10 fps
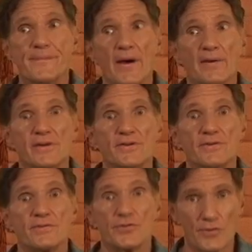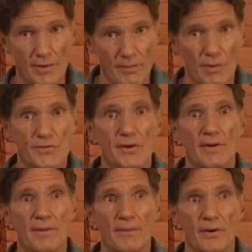Now, it's true that most of
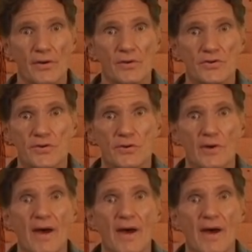them are used to